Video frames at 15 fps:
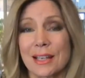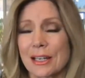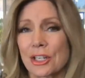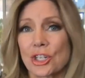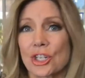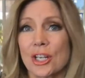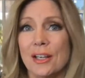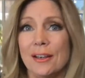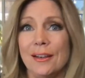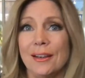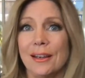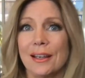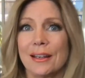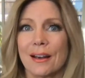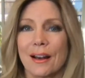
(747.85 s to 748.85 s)
touch
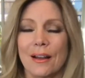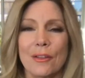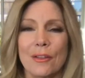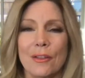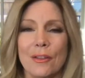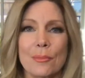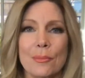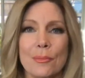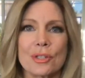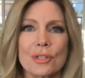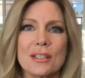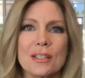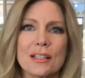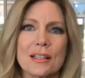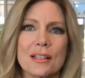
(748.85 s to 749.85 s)
and the other person
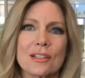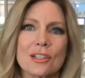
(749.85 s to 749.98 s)
doesn't.